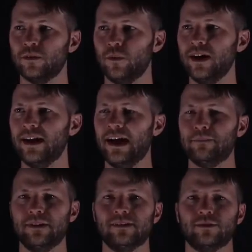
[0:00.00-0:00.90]
What
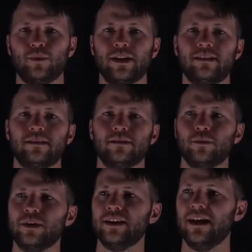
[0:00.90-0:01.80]
happens when
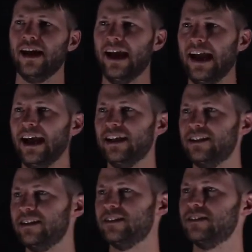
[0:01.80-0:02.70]
we
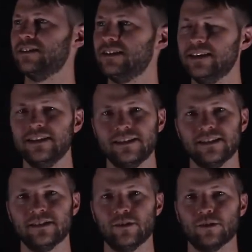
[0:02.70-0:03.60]
add heat
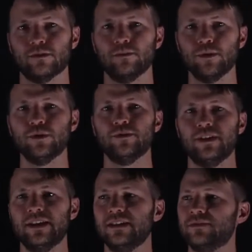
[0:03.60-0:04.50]
or remove
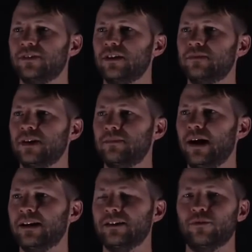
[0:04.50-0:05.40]
heat from a
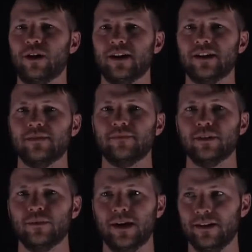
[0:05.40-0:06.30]
body of water?
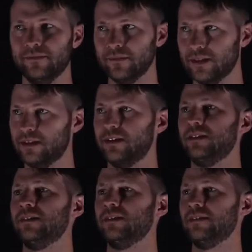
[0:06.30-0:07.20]
Well,
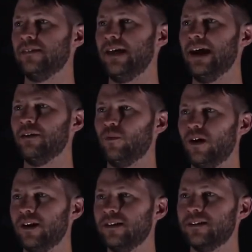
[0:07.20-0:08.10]
that
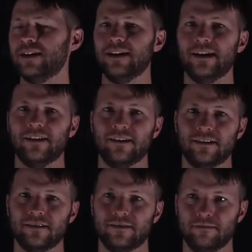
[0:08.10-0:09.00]
water can
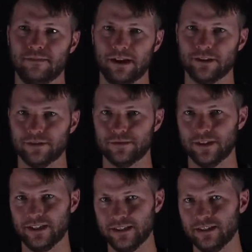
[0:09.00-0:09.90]
either melt or
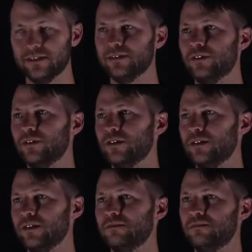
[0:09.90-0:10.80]
freeze
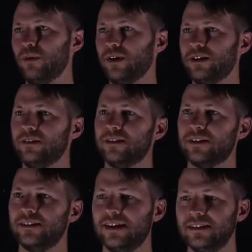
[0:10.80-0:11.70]
or boil or
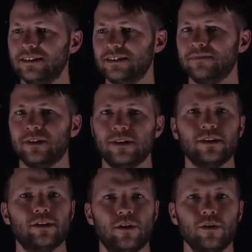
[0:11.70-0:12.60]
condense,
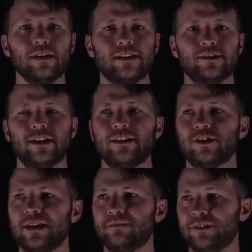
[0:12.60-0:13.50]
or it can
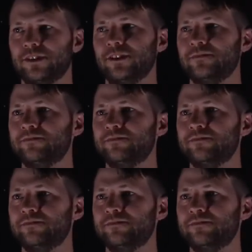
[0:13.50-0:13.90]
change temperature.